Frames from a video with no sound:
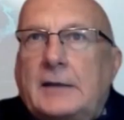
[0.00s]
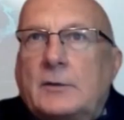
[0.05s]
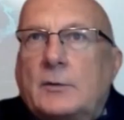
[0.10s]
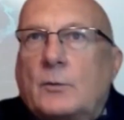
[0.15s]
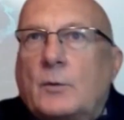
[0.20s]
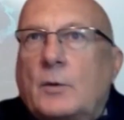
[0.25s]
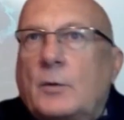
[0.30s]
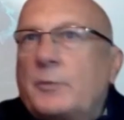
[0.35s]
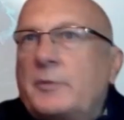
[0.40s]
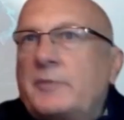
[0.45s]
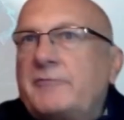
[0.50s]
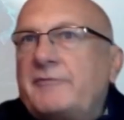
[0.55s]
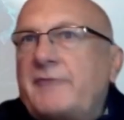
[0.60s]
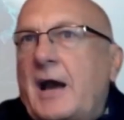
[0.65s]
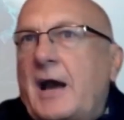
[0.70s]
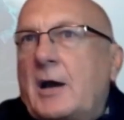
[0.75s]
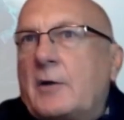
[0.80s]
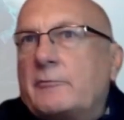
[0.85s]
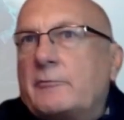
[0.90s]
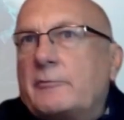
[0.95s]
what we
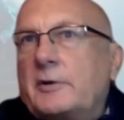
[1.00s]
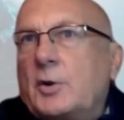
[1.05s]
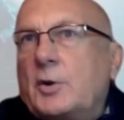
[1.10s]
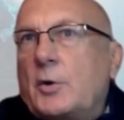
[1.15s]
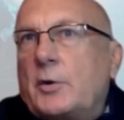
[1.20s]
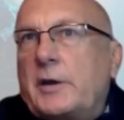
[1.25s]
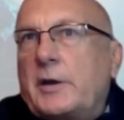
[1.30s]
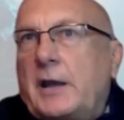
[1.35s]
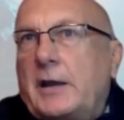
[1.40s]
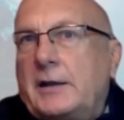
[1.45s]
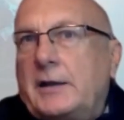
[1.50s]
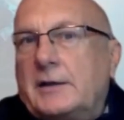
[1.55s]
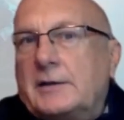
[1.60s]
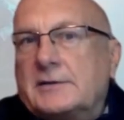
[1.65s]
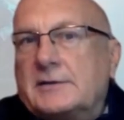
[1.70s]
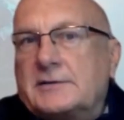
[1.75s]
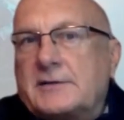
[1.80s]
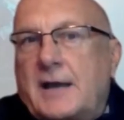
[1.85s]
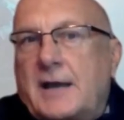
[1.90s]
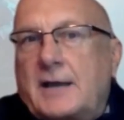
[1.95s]
found relocating
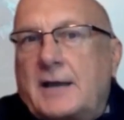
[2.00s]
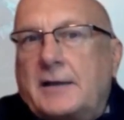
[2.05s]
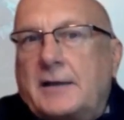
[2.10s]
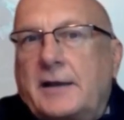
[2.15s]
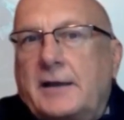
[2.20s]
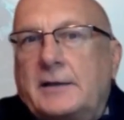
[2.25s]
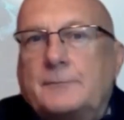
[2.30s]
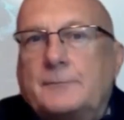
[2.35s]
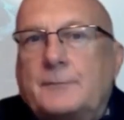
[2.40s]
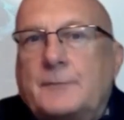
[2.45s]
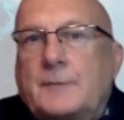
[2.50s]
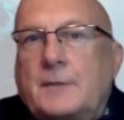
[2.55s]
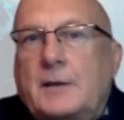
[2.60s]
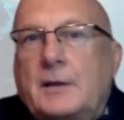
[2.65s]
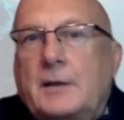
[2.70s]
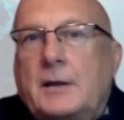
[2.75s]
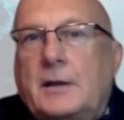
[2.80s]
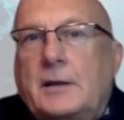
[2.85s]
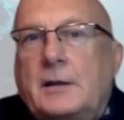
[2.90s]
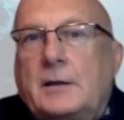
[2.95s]
into Thailand
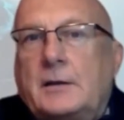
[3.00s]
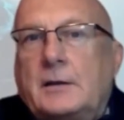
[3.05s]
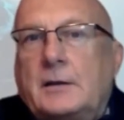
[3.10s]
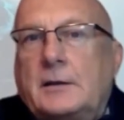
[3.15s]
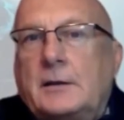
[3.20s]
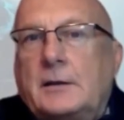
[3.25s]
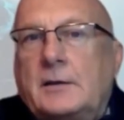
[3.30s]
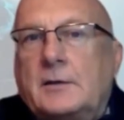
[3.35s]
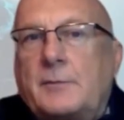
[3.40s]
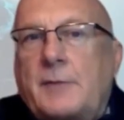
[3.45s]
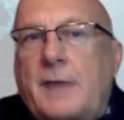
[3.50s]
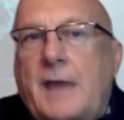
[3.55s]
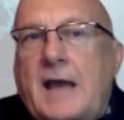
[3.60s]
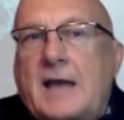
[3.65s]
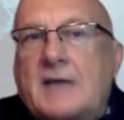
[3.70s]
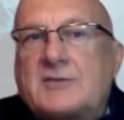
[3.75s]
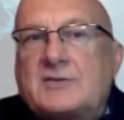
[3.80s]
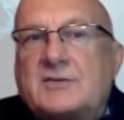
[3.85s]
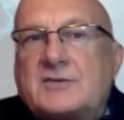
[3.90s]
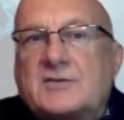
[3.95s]
in the
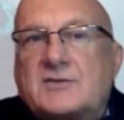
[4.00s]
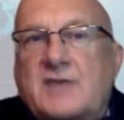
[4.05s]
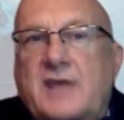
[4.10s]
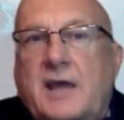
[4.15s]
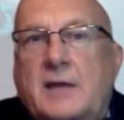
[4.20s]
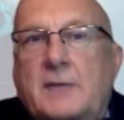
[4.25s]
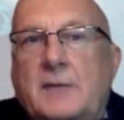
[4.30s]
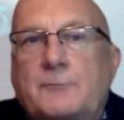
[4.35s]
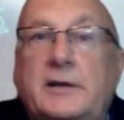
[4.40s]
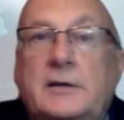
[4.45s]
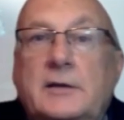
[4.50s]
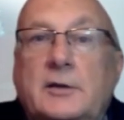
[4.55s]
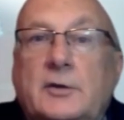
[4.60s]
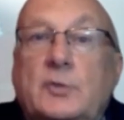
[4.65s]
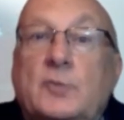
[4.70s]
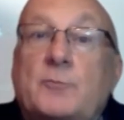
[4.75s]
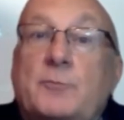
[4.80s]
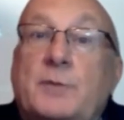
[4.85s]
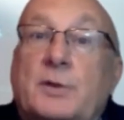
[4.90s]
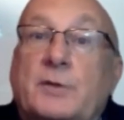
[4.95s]
past is that a
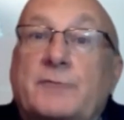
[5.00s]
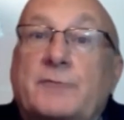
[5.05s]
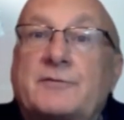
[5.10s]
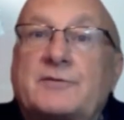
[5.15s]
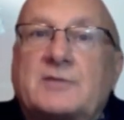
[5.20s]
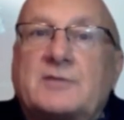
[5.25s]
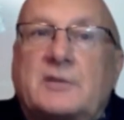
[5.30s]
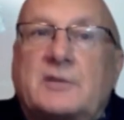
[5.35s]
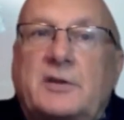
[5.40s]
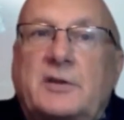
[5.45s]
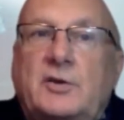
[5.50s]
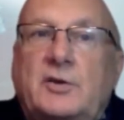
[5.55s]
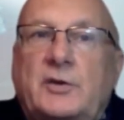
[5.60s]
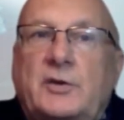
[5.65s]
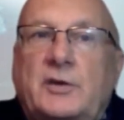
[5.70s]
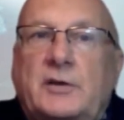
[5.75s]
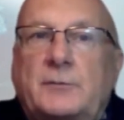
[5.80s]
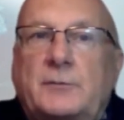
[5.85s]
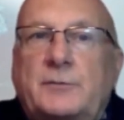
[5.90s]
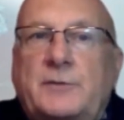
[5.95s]
new built facility, you
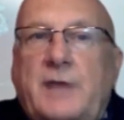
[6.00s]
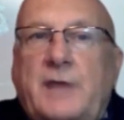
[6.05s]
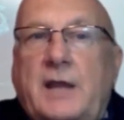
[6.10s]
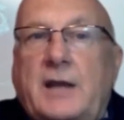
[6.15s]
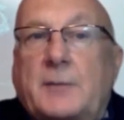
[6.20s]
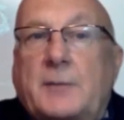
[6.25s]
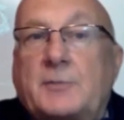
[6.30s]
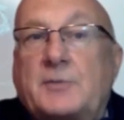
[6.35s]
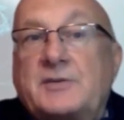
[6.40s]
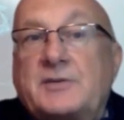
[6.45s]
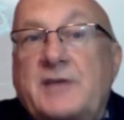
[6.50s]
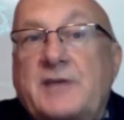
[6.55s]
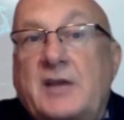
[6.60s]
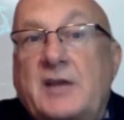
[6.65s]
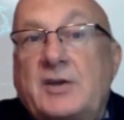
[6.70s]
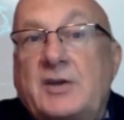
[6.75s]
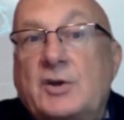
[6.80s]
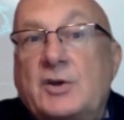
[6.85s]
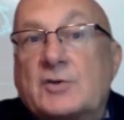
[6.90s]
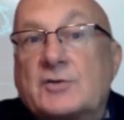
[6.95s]
can obtain up to
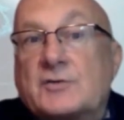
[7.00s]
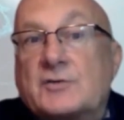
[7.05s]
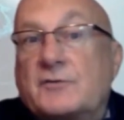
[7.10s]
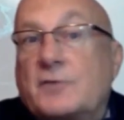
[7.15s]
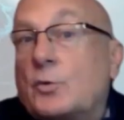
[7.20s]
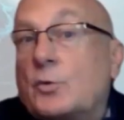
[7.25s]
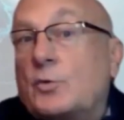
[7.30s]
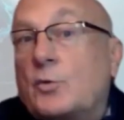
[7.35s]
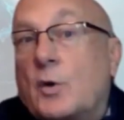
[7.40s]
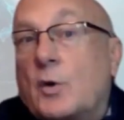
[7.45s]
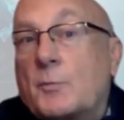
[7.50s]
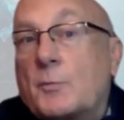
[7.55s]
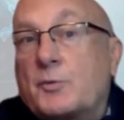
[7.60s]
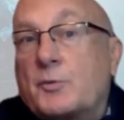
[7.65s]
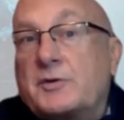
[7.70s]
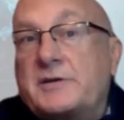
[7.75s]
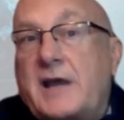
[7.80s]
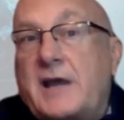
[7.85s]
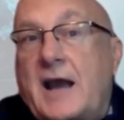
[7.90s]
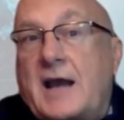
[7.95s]
10 years of no
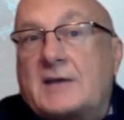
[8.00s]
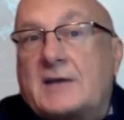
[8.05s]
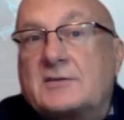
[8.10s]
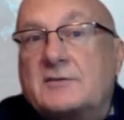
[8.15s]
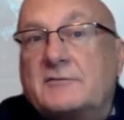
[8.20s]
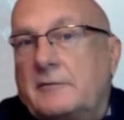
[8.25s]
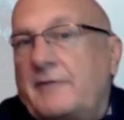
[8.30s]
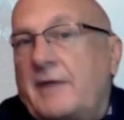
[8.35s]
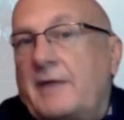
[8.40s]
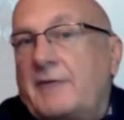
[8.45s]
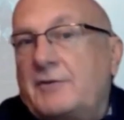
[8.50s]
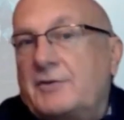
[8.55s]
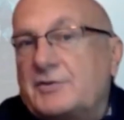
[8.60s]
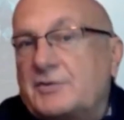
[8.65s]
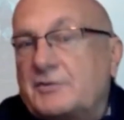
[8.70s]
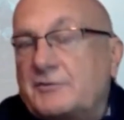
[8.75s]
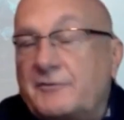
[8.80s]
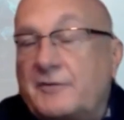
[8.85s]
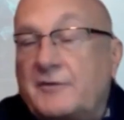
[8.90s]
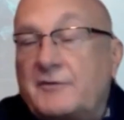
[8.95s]
corporate tax and 5
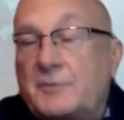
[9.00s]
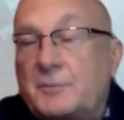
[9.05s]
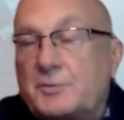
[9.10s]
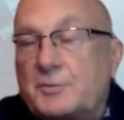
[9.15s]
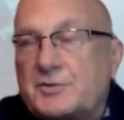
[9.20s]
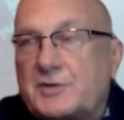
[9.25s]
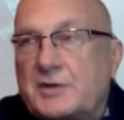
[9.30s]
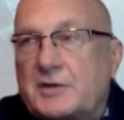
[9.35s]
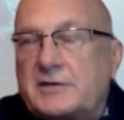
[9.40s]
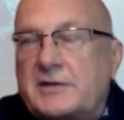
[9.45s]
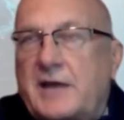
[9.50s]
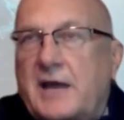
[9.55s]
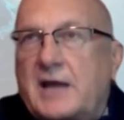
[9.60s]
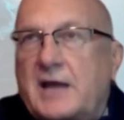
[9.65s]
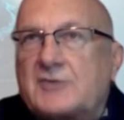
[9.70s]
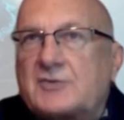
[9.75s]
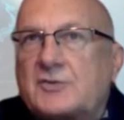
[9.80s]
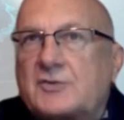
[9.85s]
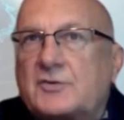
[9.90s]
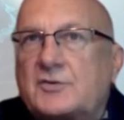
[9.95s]
years of 50%
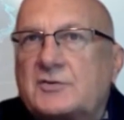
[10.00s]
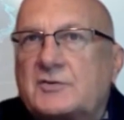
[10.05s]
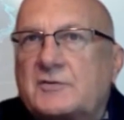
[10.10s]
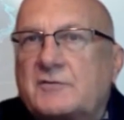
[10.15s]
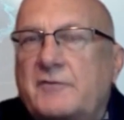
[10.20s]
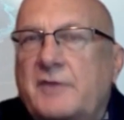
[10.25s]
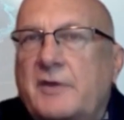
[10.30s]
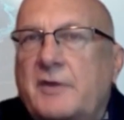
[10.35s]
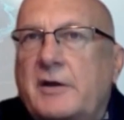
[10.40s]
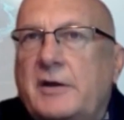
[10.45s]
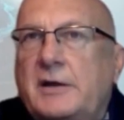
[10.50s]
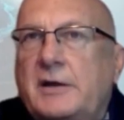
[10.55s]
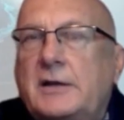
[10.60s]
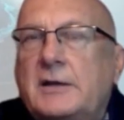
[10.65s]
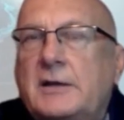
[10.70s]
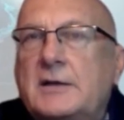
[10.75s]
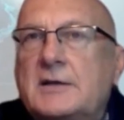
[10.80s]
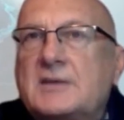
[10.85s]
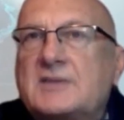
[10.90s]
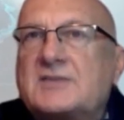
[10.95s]
tax. So there's some very
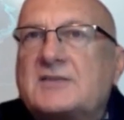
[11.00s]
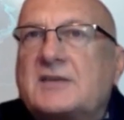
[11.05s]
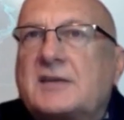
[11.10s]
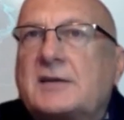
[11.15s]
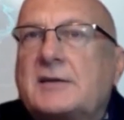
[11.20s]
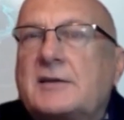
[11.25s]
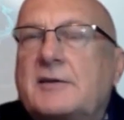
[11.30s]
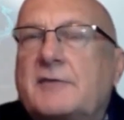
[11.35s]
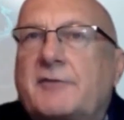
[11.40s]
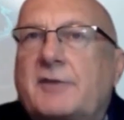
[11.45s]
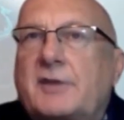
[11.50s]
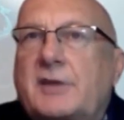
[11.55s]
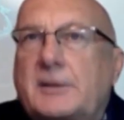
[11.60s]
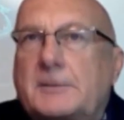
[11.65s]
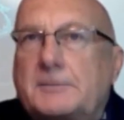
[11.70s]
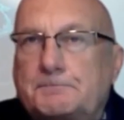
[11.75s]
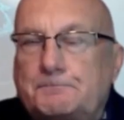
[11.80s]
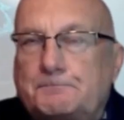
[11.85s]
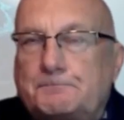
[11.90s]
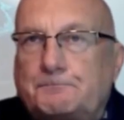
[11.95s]
significant,